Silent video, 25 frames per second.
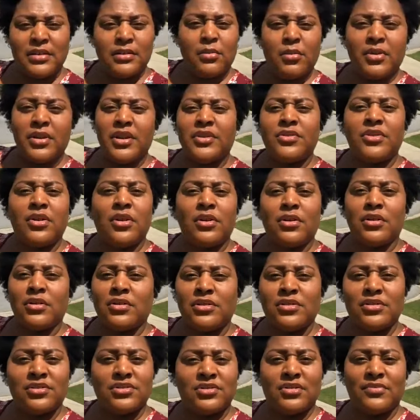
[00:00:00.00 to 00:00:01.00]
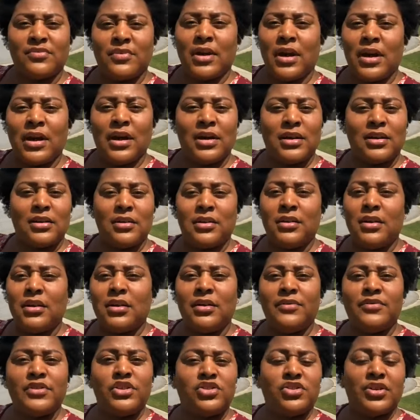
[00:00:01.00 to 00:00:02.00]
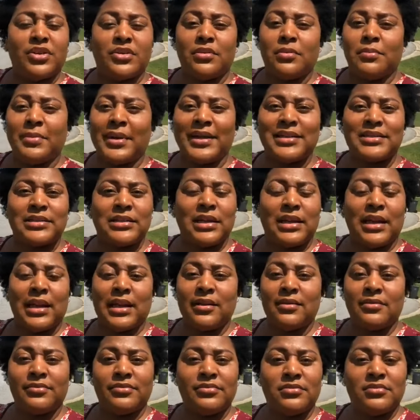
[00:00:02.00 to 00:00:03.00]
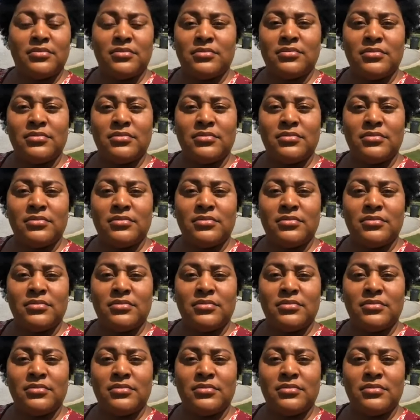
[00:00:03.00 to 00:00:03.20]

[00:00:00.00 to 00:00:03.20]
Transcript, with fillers: What are the oracles of God? Love each other back to life